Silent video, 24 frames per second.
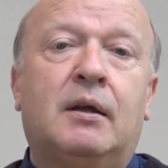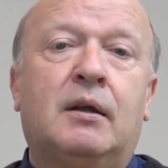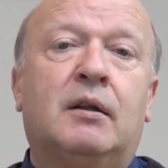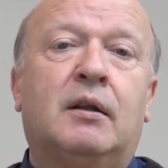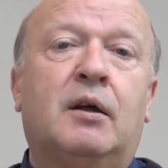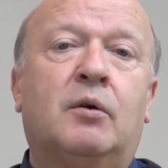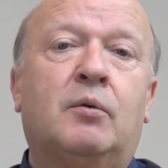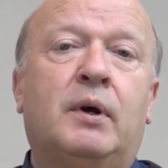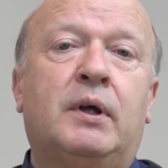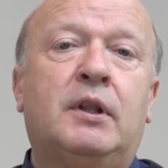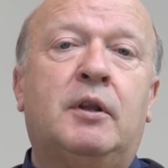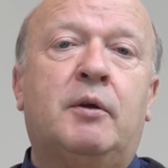
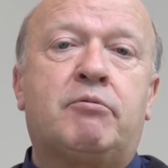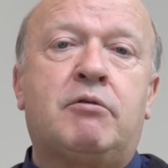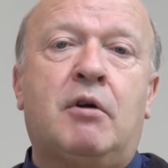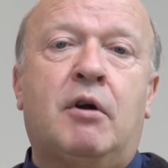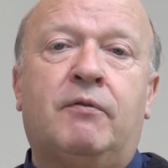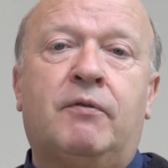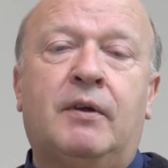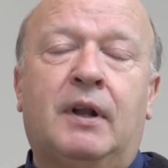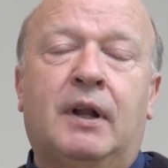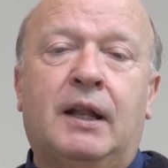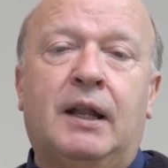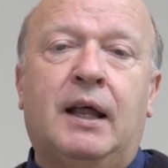Now when the
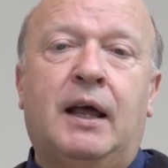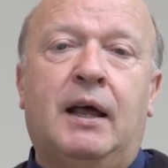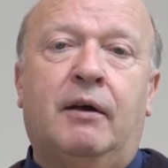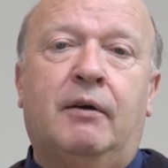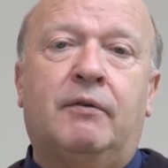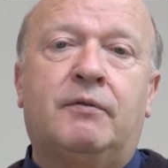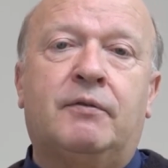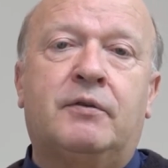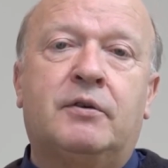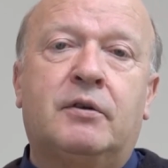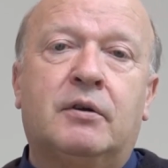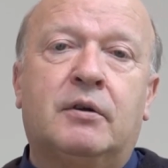prophet
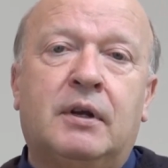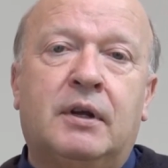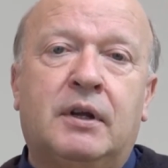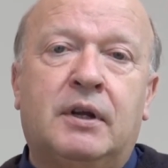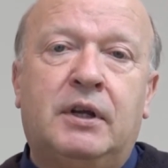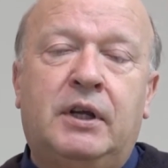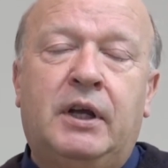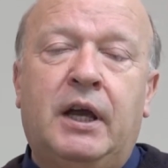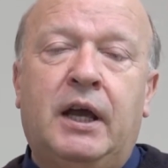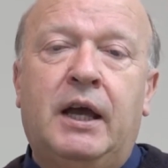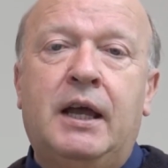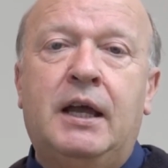left,
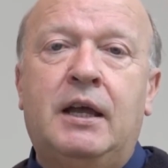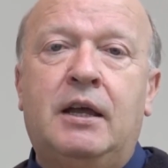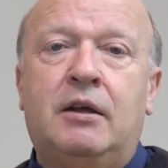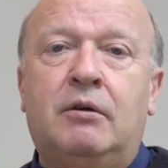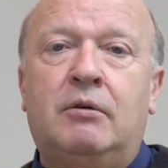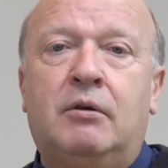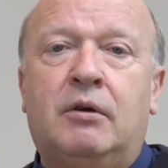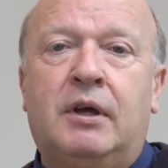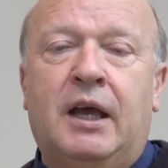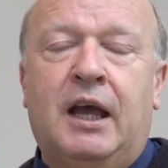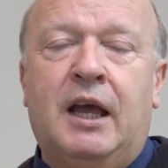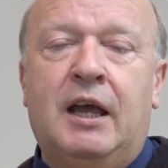
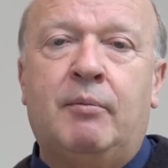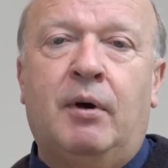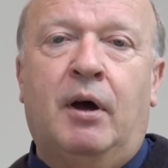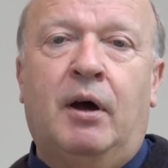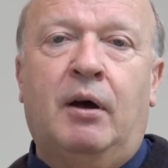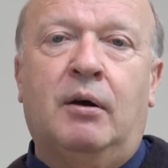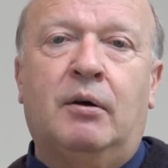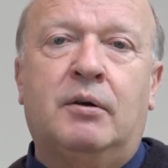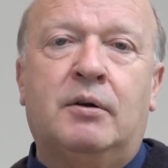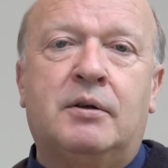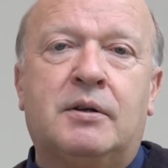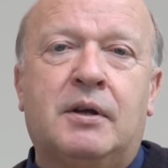Jehu came
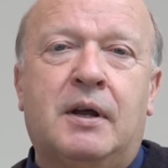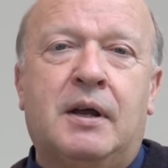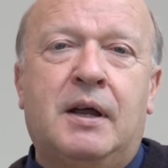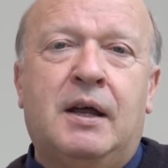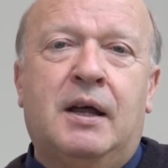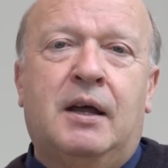out,